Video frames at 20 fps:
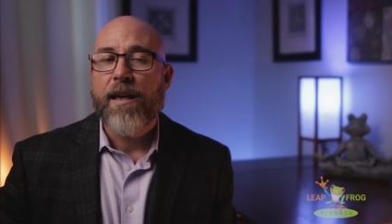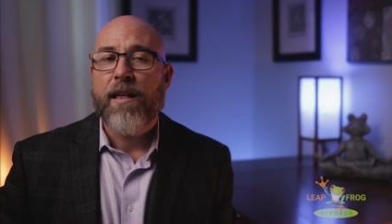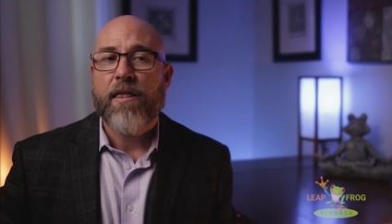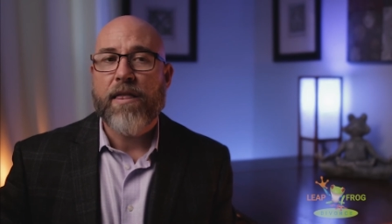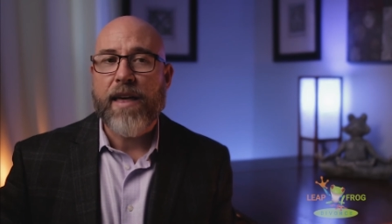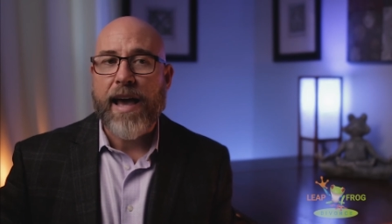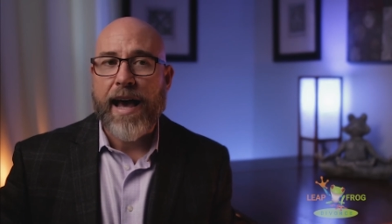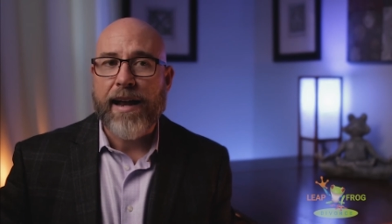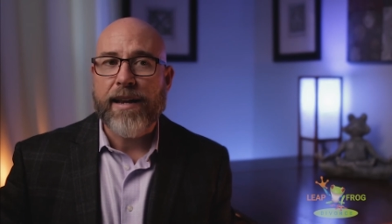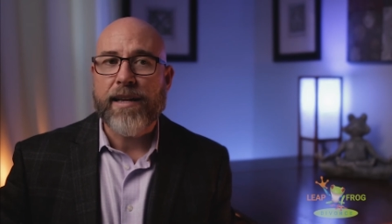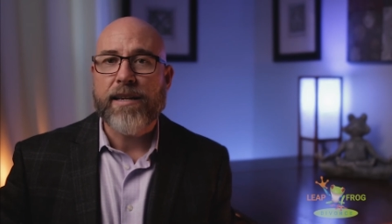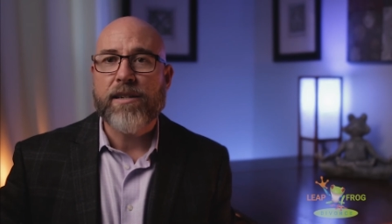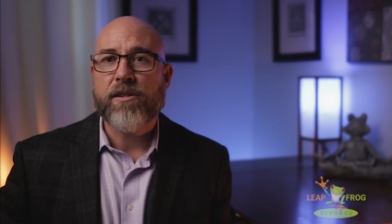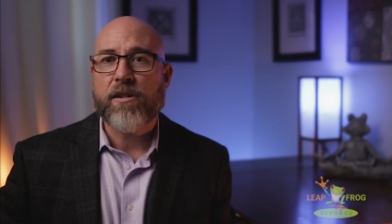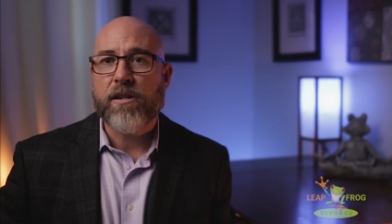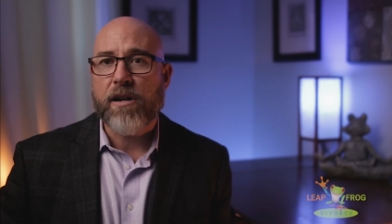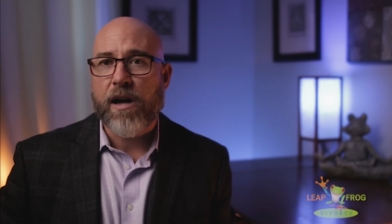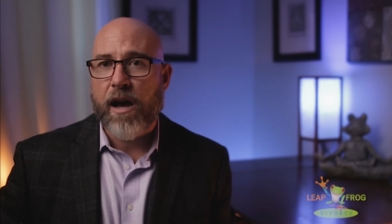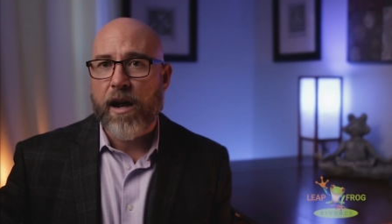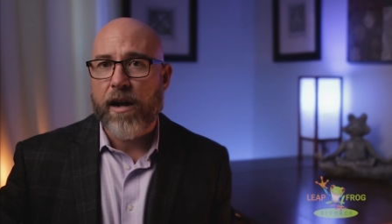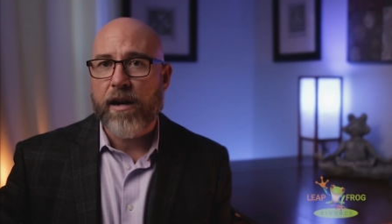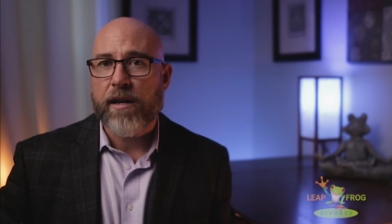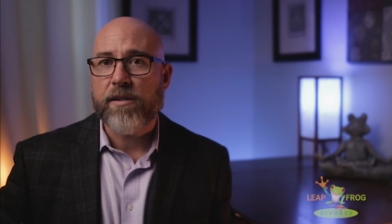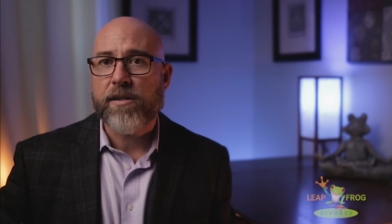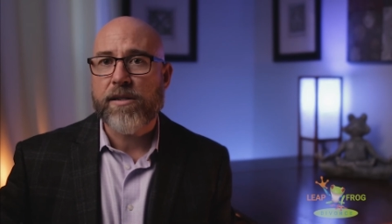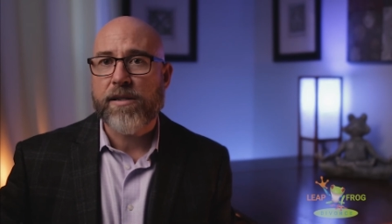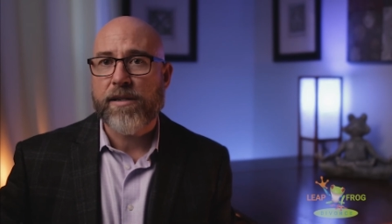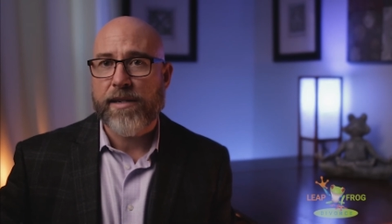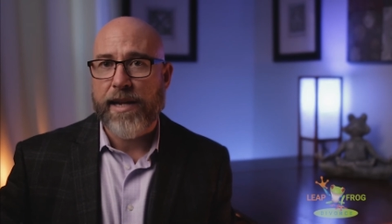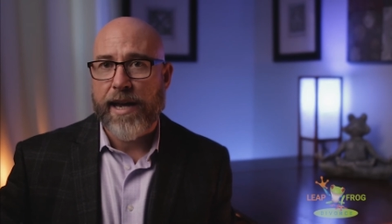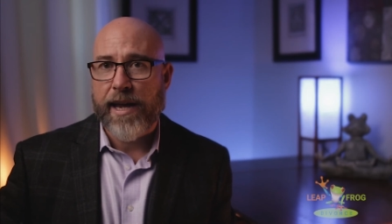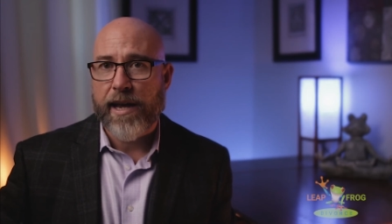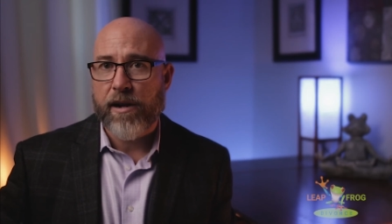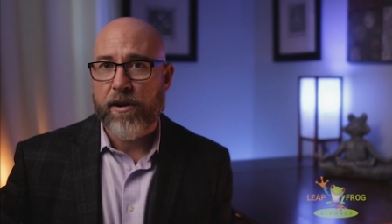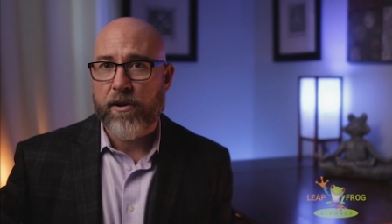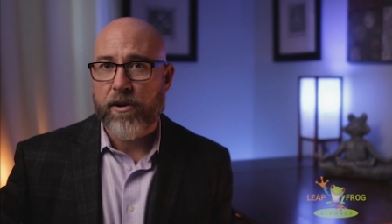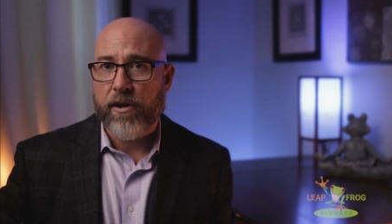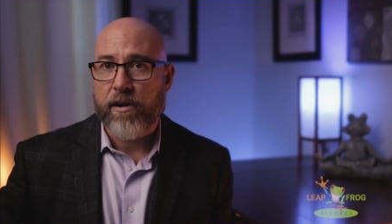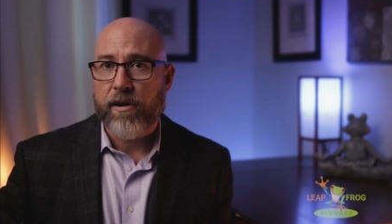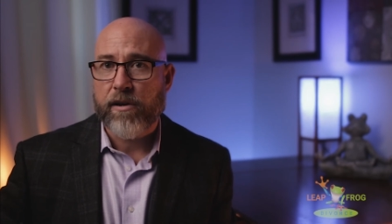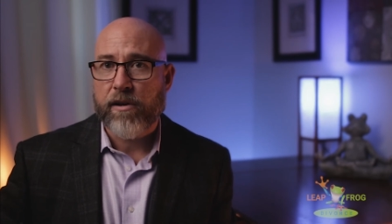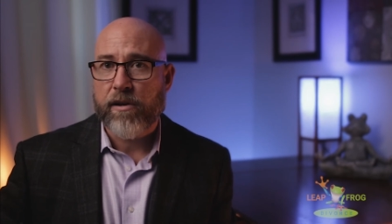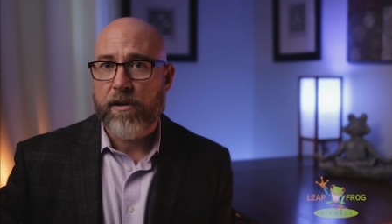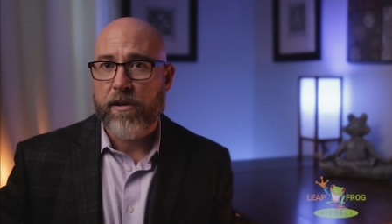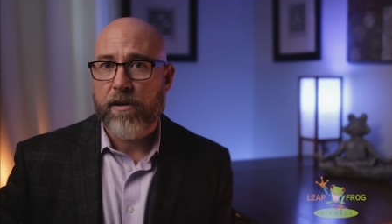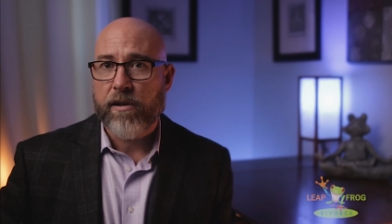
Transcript: That is not a standard.